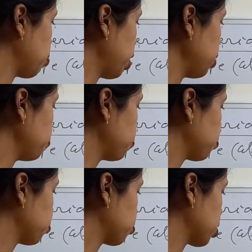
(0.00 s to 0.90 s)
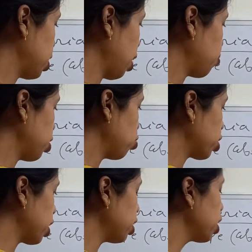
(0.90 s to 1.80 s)
by lambda, we
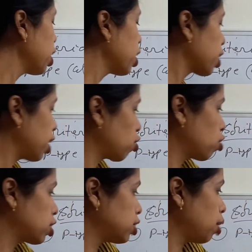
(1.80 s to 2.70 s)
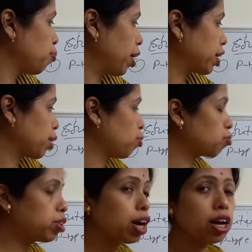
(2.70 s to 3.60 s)
can calculate the band gap of
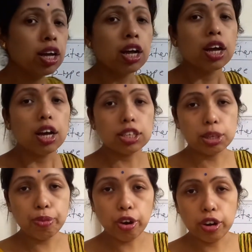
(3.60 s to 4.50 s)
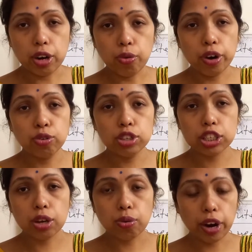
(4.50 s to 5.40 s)
the semiconductor.
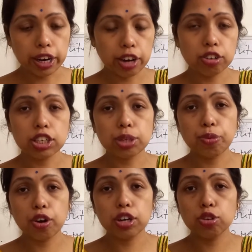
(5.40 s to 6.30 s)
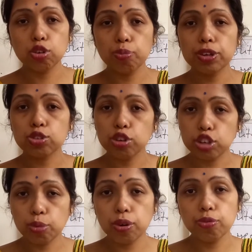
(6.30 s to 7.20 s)
What kind of the semiconductor will be
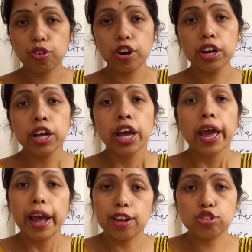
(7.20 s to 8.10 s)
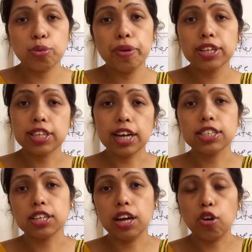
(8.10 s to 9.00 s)
suitable for absorbing such
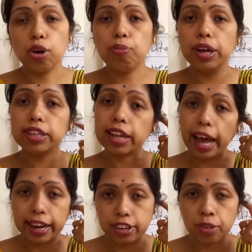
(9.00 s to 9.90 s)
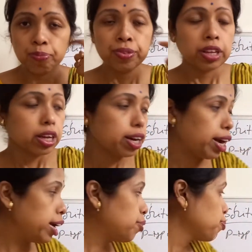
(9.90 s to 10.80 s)
wavelength light,
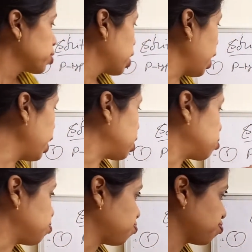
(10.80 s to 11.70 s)
right? And